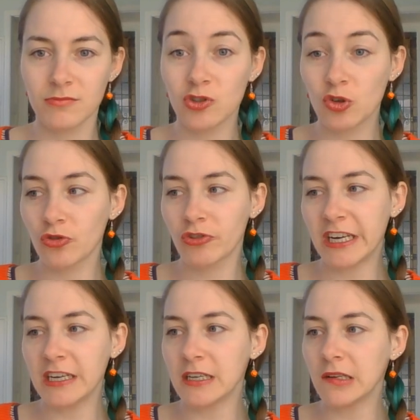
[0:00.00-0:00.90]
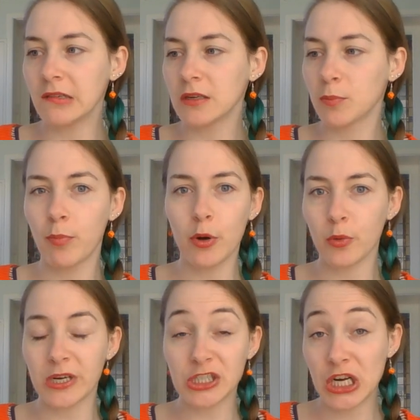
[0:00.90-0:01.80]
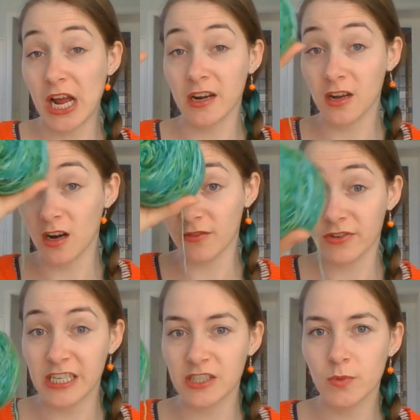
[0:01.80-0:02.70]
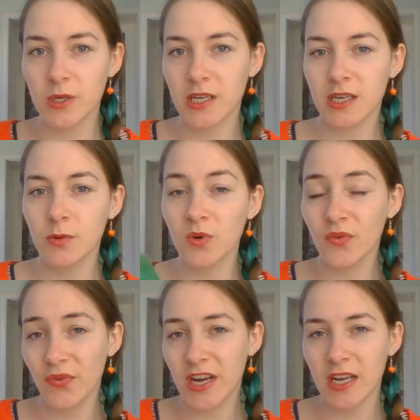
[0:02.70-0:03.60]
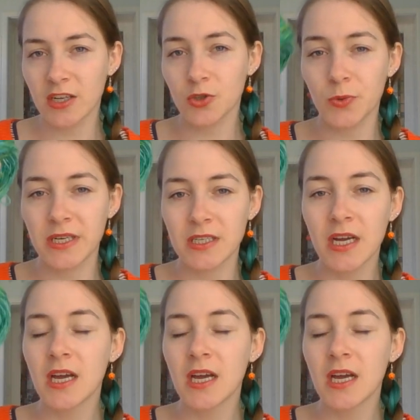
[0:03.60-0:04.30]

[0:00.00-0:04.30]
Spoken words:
green bluish kind of color for this one that I will fade into it,